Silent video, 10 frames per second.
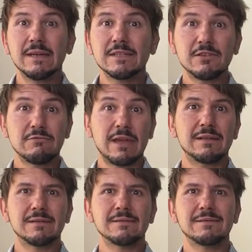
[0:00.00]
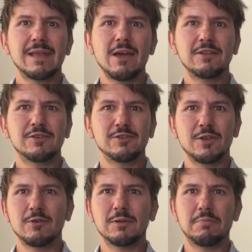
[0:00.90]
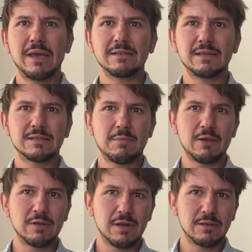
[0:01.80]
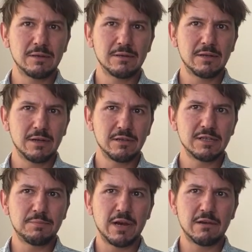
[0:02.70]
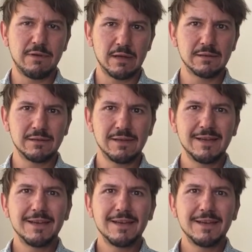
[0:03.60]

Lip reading: So great, now that you know the basics about the Learning Spark Fund,